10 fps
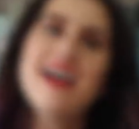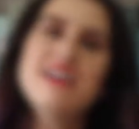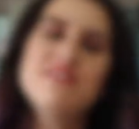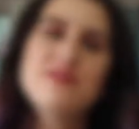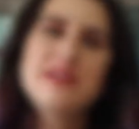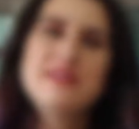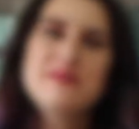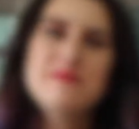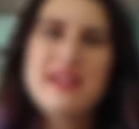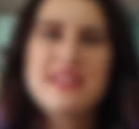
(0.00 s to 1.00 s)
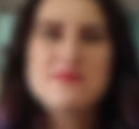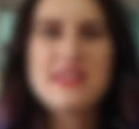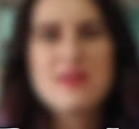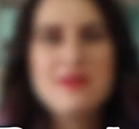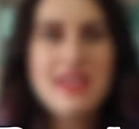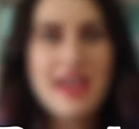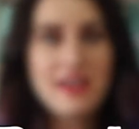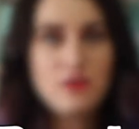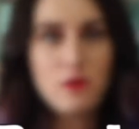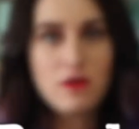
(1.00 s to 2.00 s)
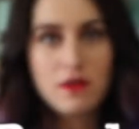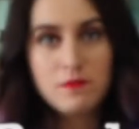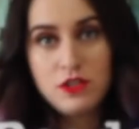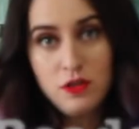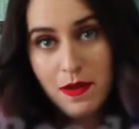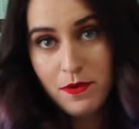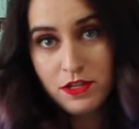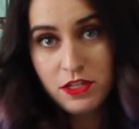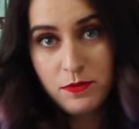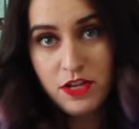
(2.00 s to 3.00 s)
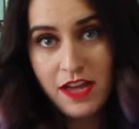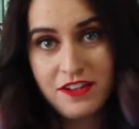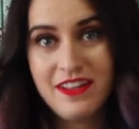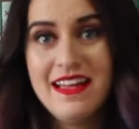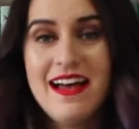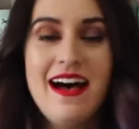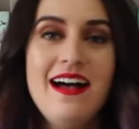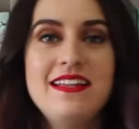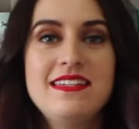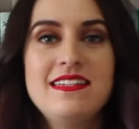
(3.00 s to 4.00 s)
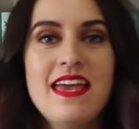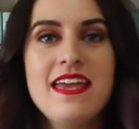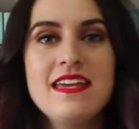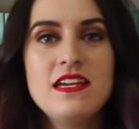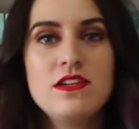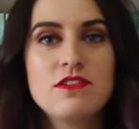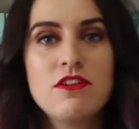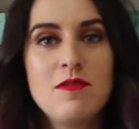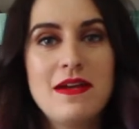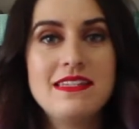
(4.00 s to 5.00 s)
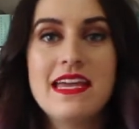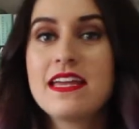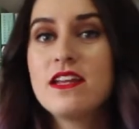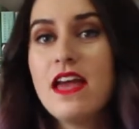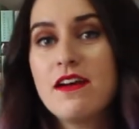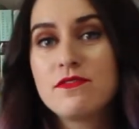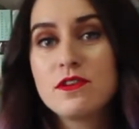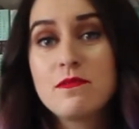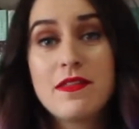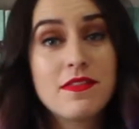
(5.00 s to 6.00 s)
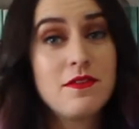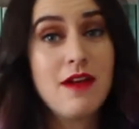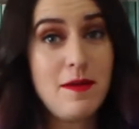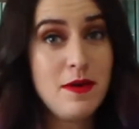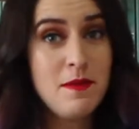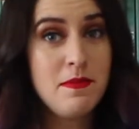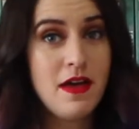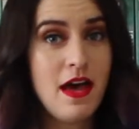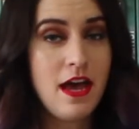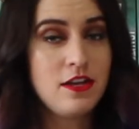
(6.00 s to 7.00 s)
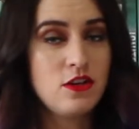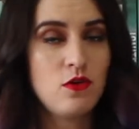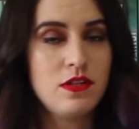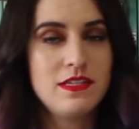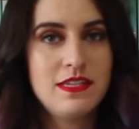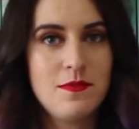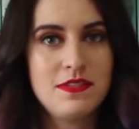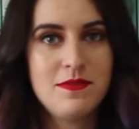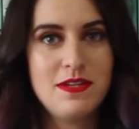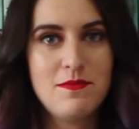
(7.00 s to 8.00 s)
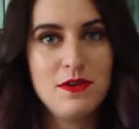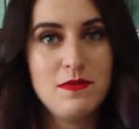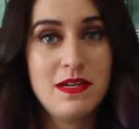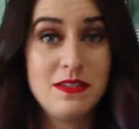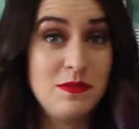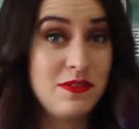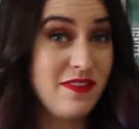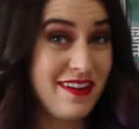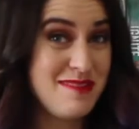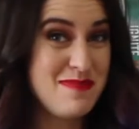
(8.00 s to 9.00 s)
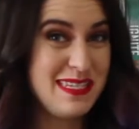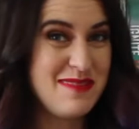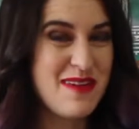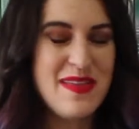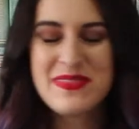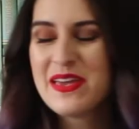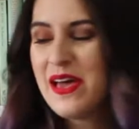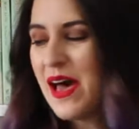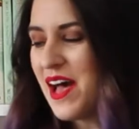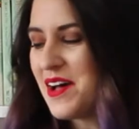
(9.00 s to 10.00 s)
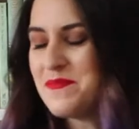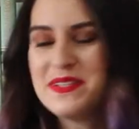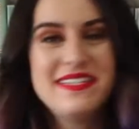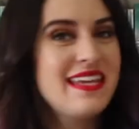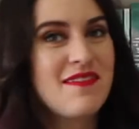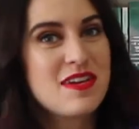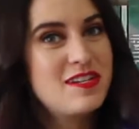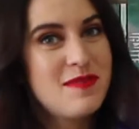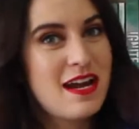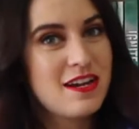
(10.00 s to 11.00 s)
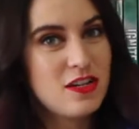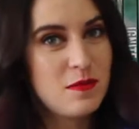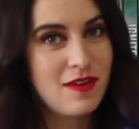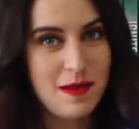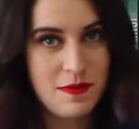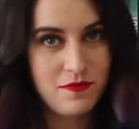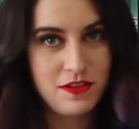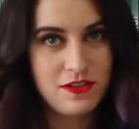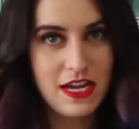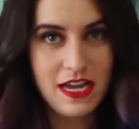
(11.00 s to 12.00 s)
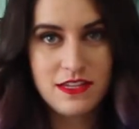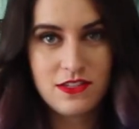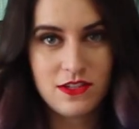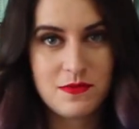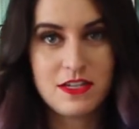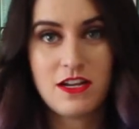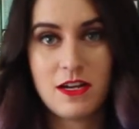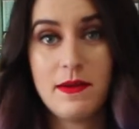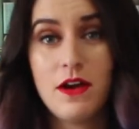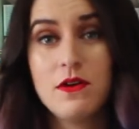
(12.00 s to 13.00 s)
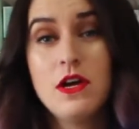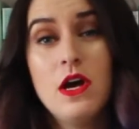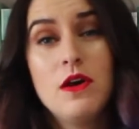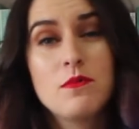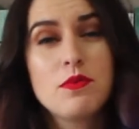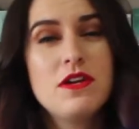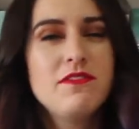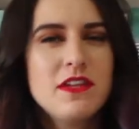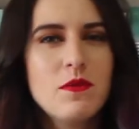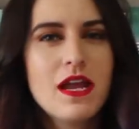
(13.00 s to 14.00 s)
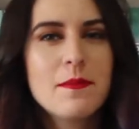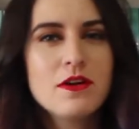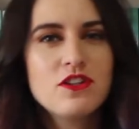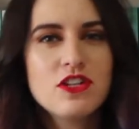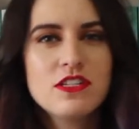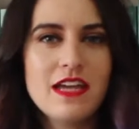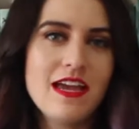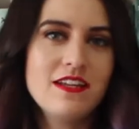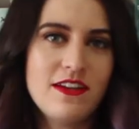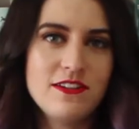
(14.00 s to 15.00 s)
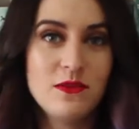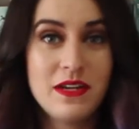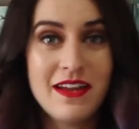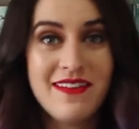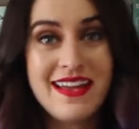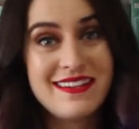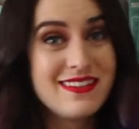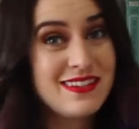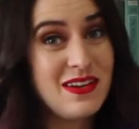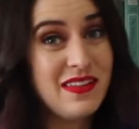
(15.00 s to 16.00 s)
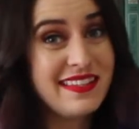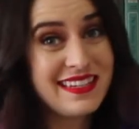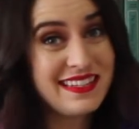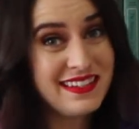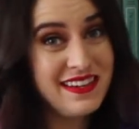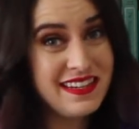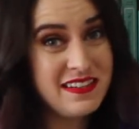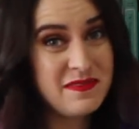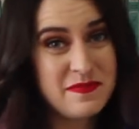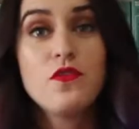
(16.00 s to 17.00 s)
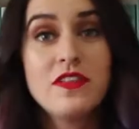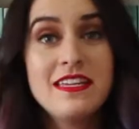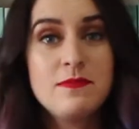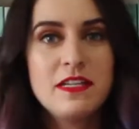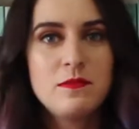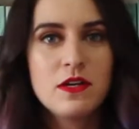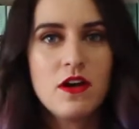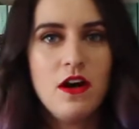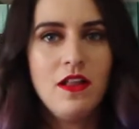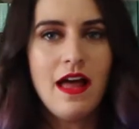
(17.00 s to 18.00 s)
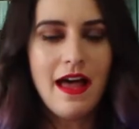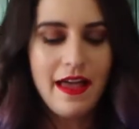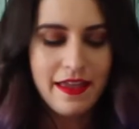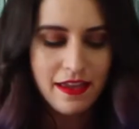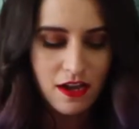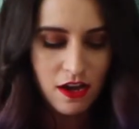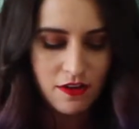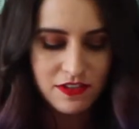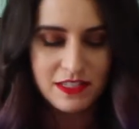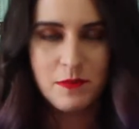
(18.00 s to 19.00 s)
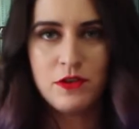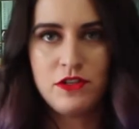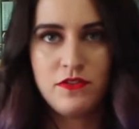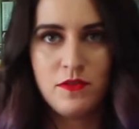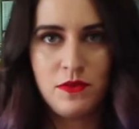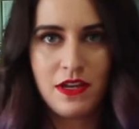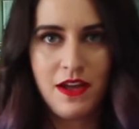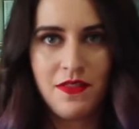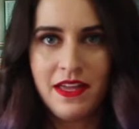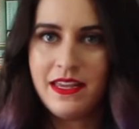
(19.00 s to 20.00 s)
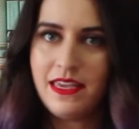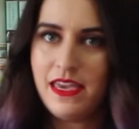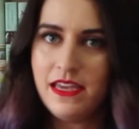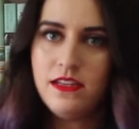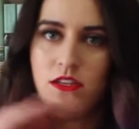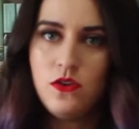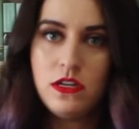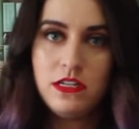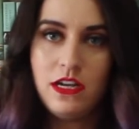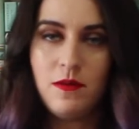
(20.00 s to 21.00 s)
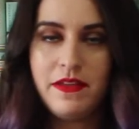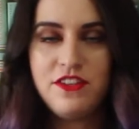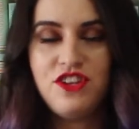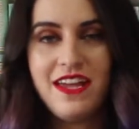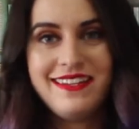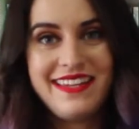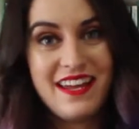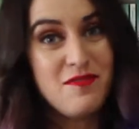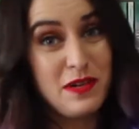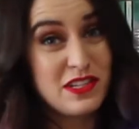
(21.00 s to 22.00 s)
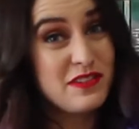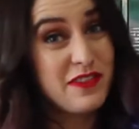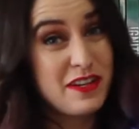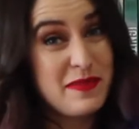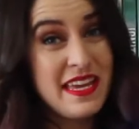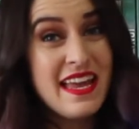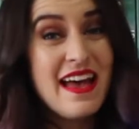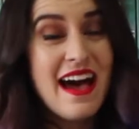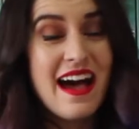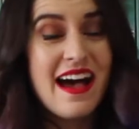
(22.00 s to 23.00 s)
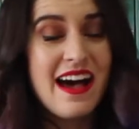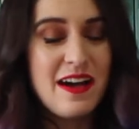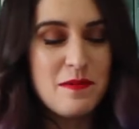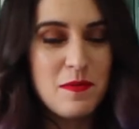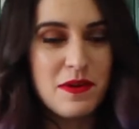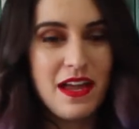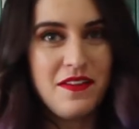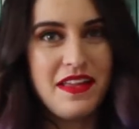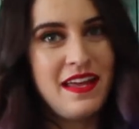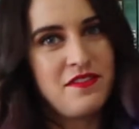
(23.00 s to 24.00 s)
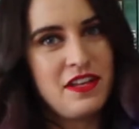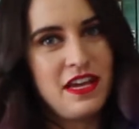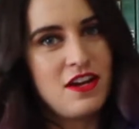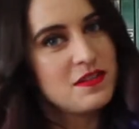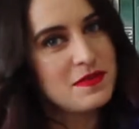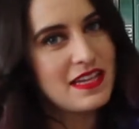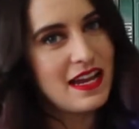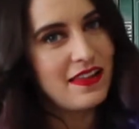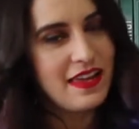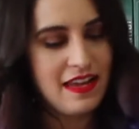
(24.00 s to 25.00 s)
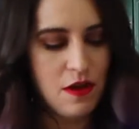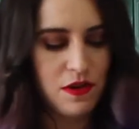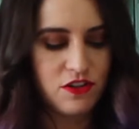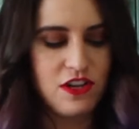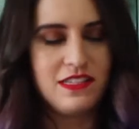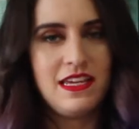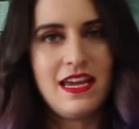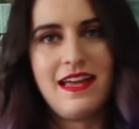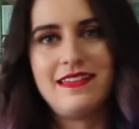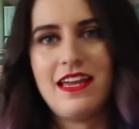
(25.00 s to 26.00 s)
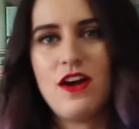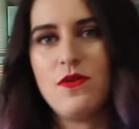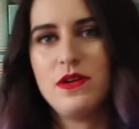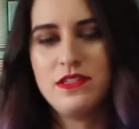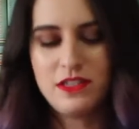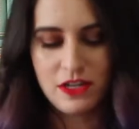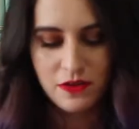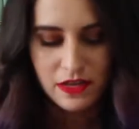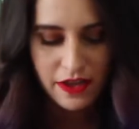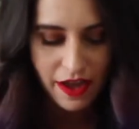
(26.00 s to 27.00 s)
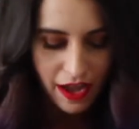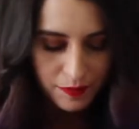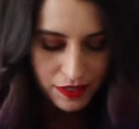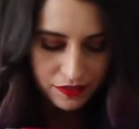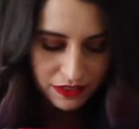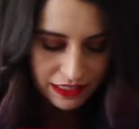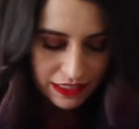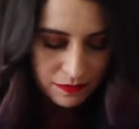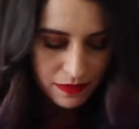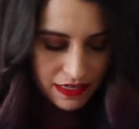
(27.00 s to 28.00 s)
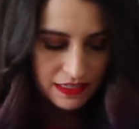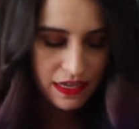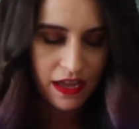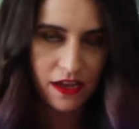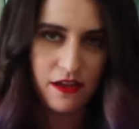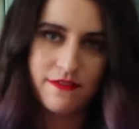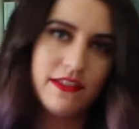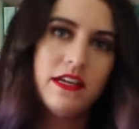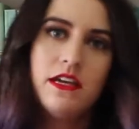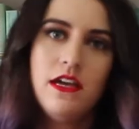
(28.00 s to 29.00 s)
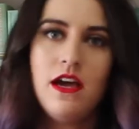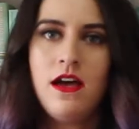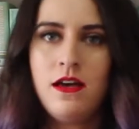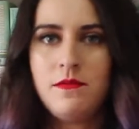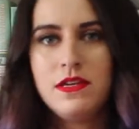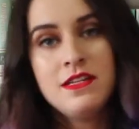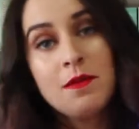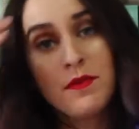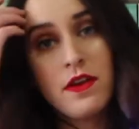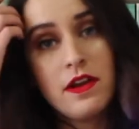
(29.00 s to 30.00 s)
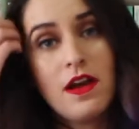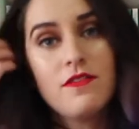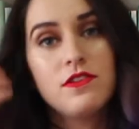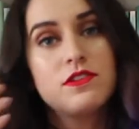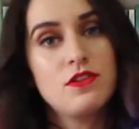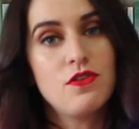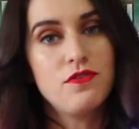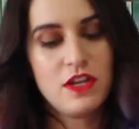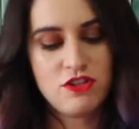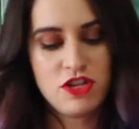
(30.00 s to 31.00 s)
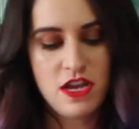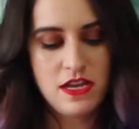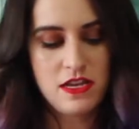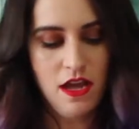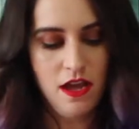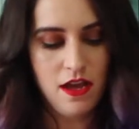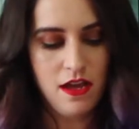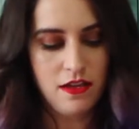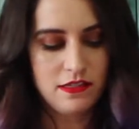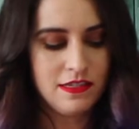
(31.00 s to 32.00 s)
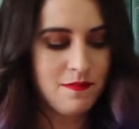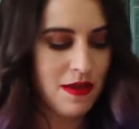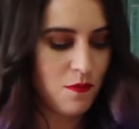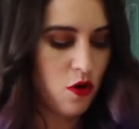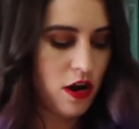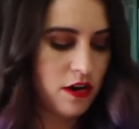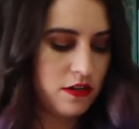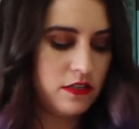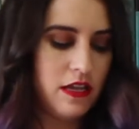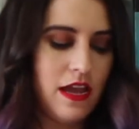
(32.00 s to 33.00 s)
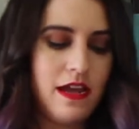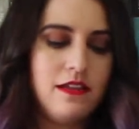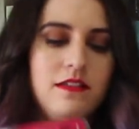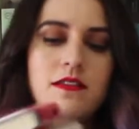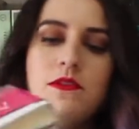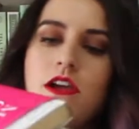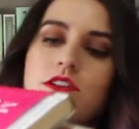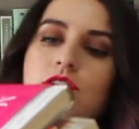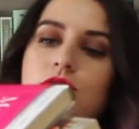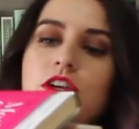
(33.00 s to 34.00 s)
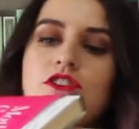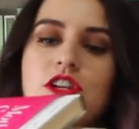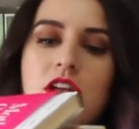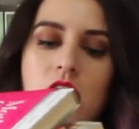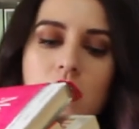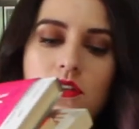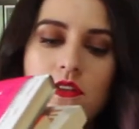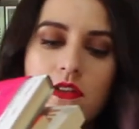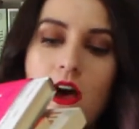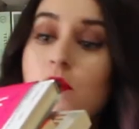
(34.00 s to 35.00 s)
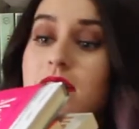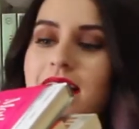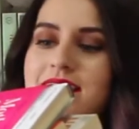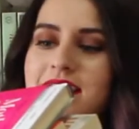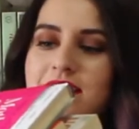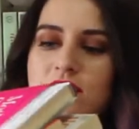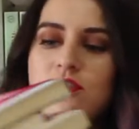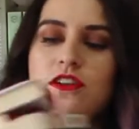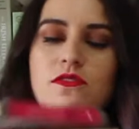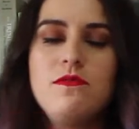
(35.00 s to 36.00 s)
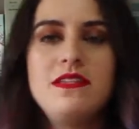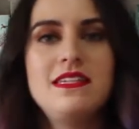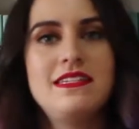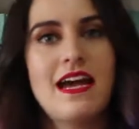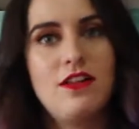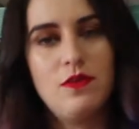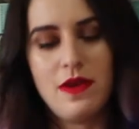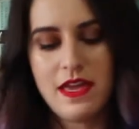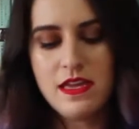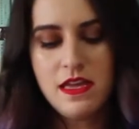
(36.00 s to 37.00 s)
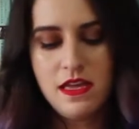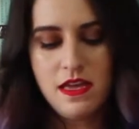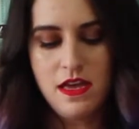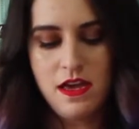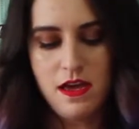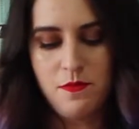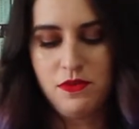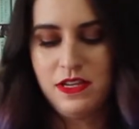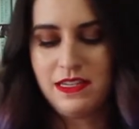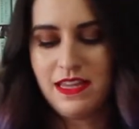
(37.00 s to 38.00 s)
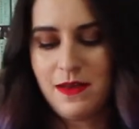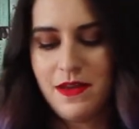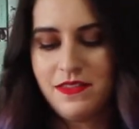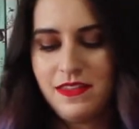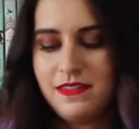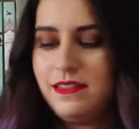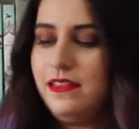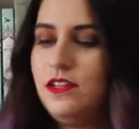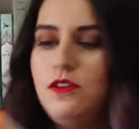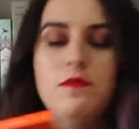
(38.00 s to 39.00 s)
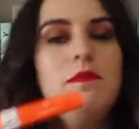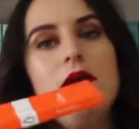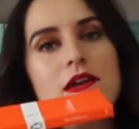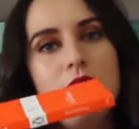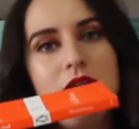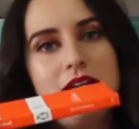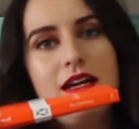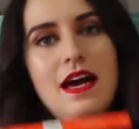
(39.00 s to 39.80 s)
everyone, my name's Amy and welcome to my booktube channel. Today is going to be my second ever monthly wrap-up. I totally skipped September because it was a very busy month, but today I'm going to do my October wrap-up for you guys. So I'm going to talk about briefly what I purchased and also what I read. So let's get started. For this month's book haul, I obviously purchased from Book Outlet. Again, you can tell by the giant stack of books in front of me. Book Outlet had a really awesome sale and I went crazy as I always do. Got a really good mix of contemporary novels, adult fiction, some memoirs, and some young adult fiction. Oh, a classic in there too for Mrs. Dalloway. I'm pretty excited about this little penguin